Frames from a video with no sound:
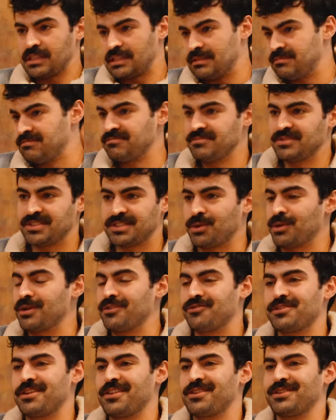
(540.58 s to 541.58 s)
a story
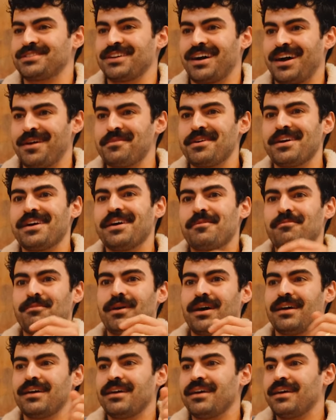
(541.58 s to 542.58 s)
for another time.
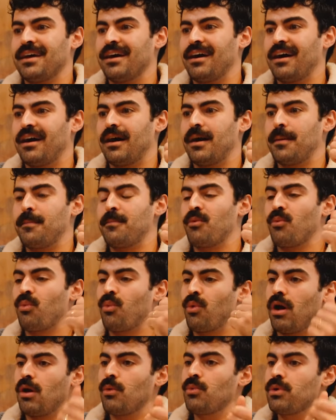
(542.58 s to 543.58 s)
But um,
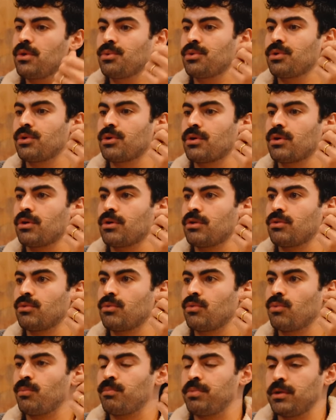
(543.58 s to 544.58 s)
while we were
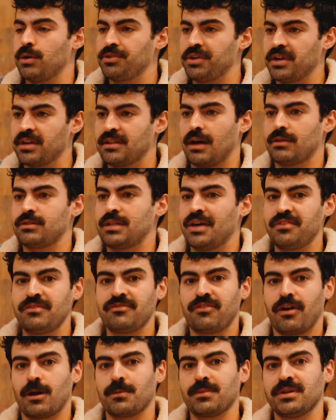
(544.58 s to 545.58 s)
building cloud dev
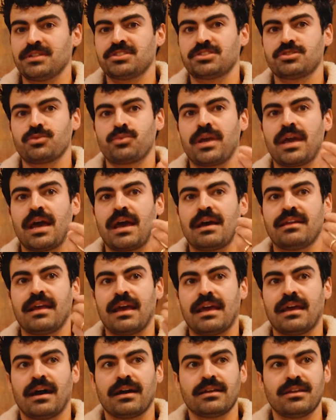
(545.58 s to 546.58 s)
environments, we had
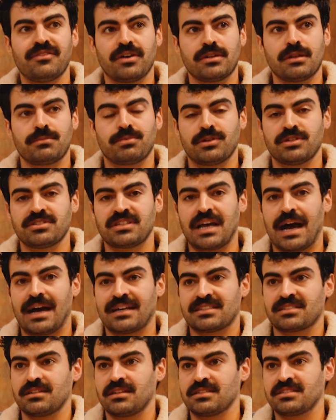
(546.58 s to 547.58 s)
AI developers
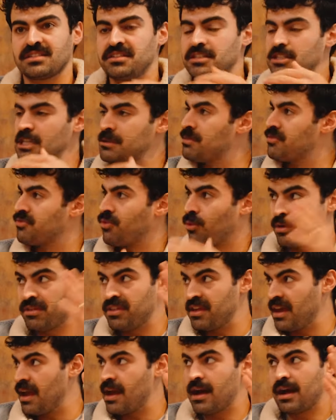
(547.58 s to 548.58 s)
ask us, and this is before
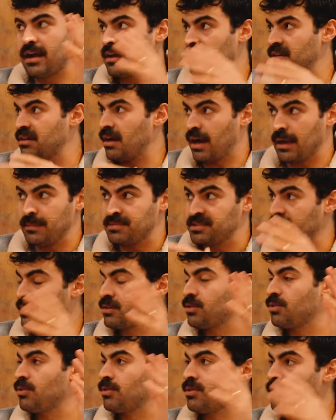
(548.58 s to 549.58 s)
the AI hype
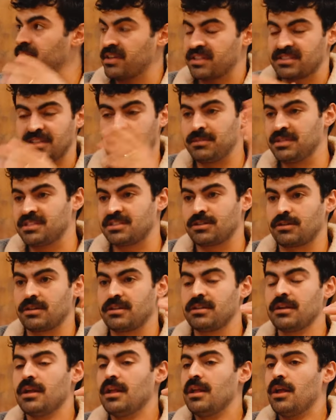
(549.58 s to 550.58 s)
cycle and excitement
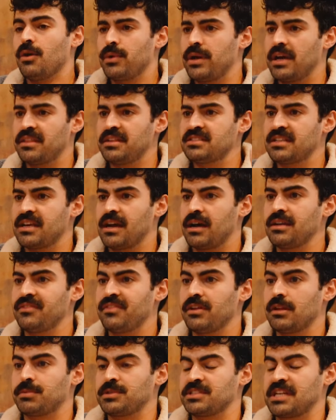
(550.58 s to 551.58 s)
started. We had these AI
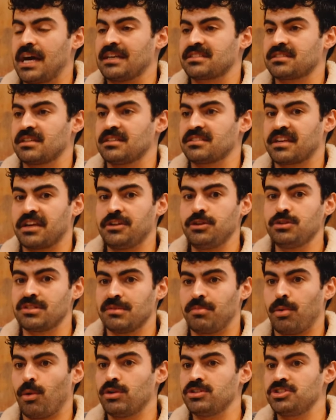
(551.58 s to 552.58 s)
developers ask us, "Can you
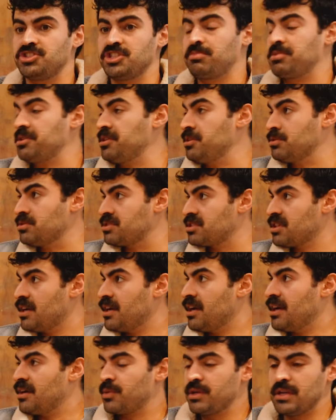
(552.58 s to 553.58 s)
support GPUs?"
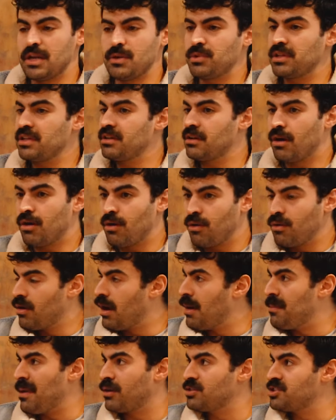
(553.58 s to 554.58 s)
We didn't really know
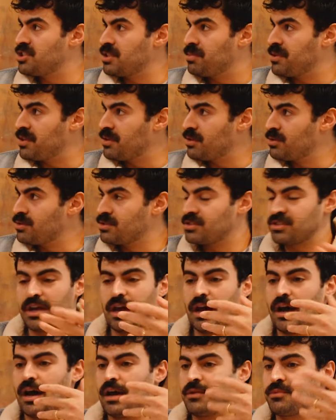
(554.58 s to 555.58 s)
about GPUs,
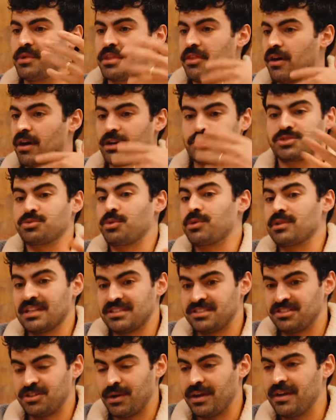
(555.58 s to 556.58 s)
uh, and we thought, "Sure,
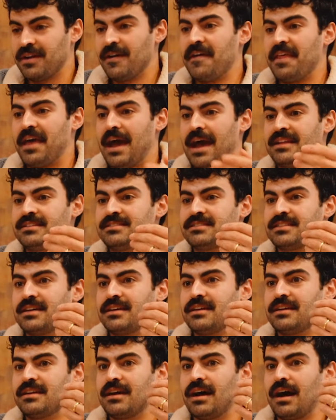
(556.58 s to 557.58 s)
let's do it." And
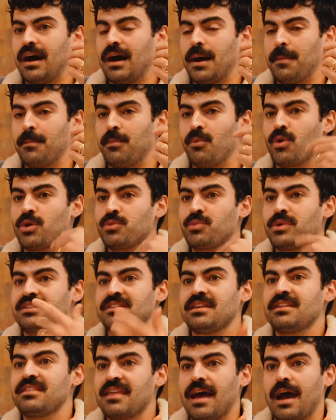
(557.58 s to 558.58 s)
um, when we
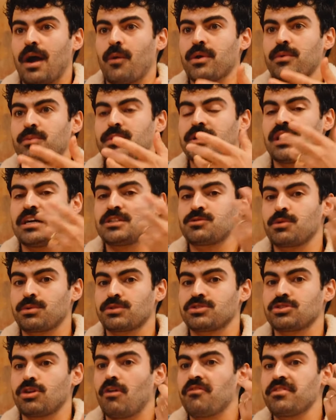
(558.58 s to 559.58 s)
did that, we realized we were
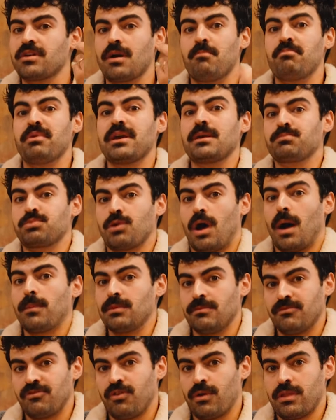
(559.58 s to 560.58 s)
solving a big
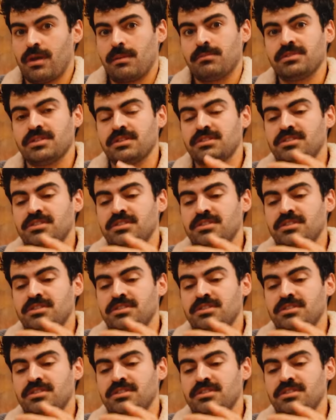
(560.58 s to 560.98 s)
problem for them.